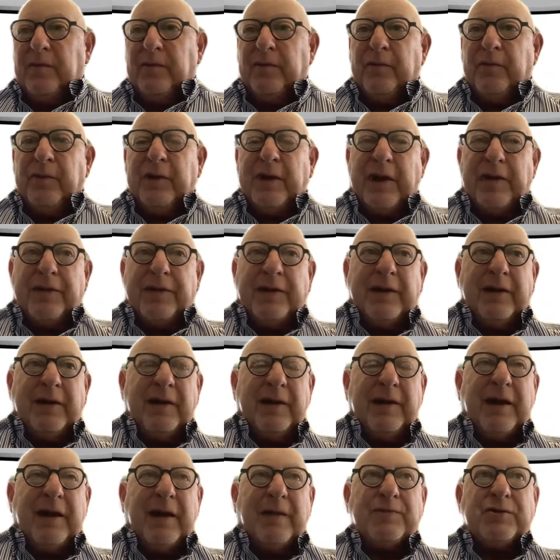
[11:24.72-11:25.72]
with our
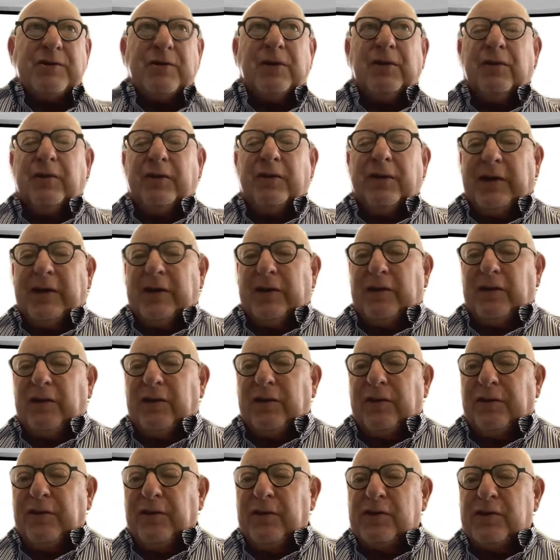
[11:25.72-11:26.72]
thinking caps on, looking
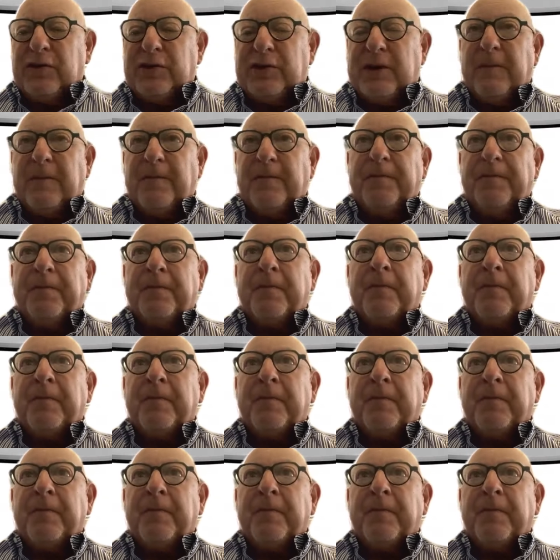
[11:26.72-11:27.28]
into the future,